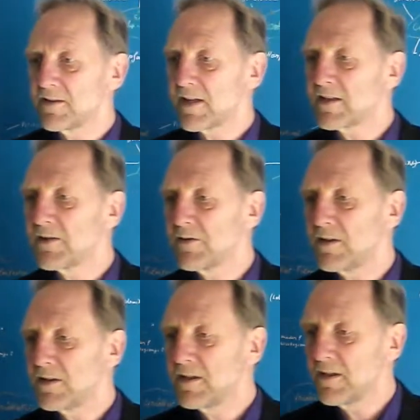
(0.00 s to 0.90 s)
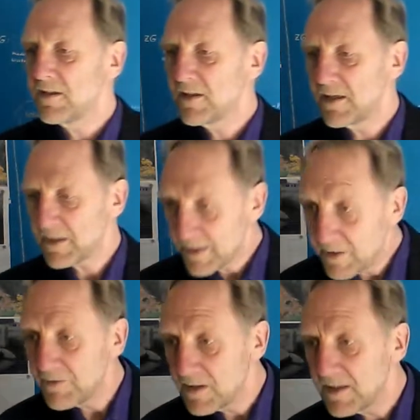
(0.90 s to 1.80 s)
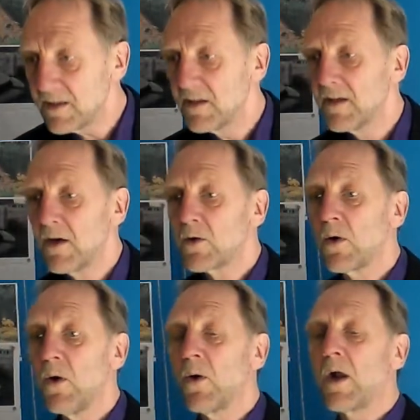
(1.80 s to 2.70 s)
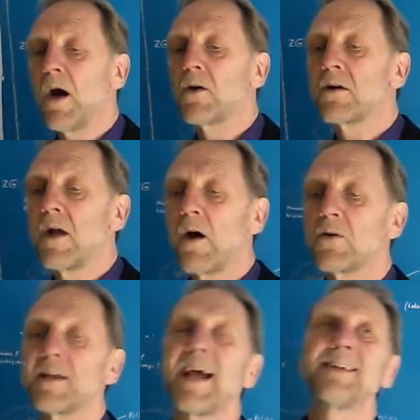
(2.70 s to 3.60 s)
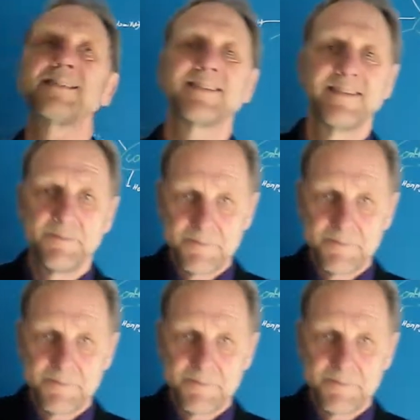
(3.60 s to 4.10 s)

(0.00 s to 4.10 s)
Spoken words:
actively call out loud, yes.